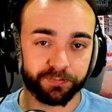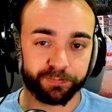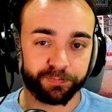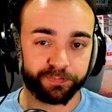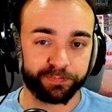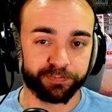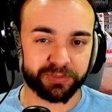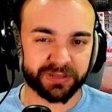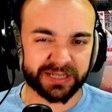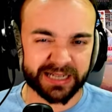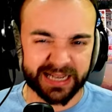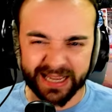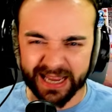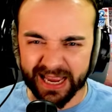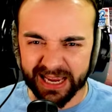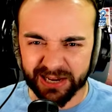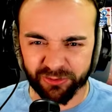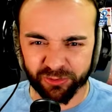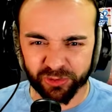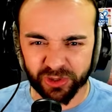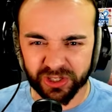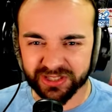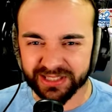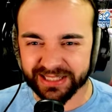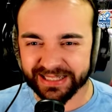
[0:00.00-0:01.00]
But I
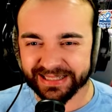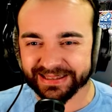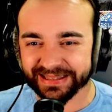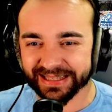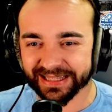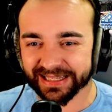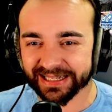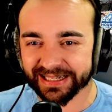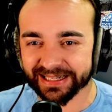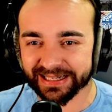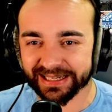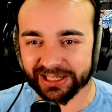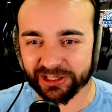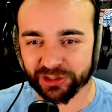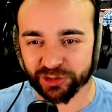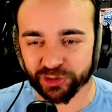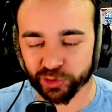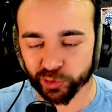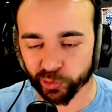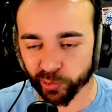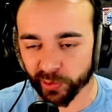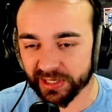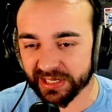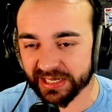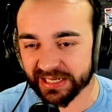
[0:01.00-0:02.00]
really didn't
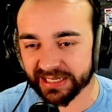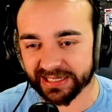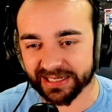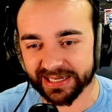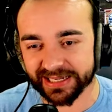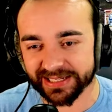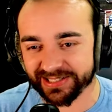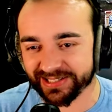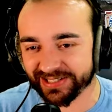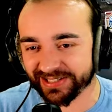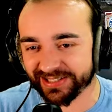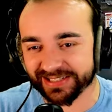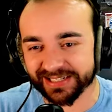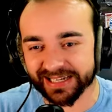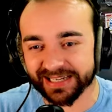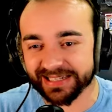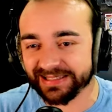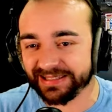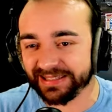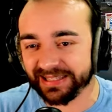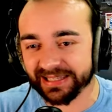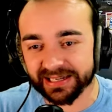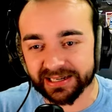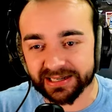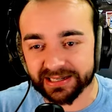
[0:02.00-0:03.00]
enjoy it. I
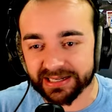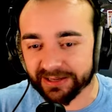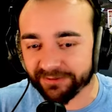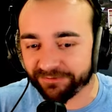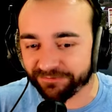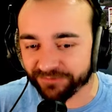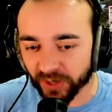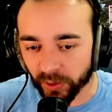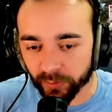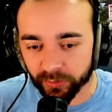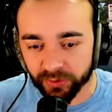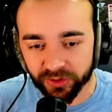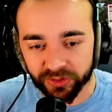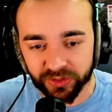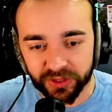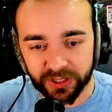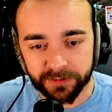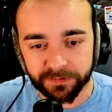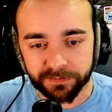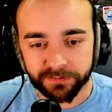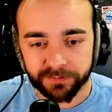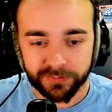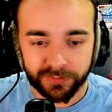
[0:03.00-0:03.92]
didn't have fun with it.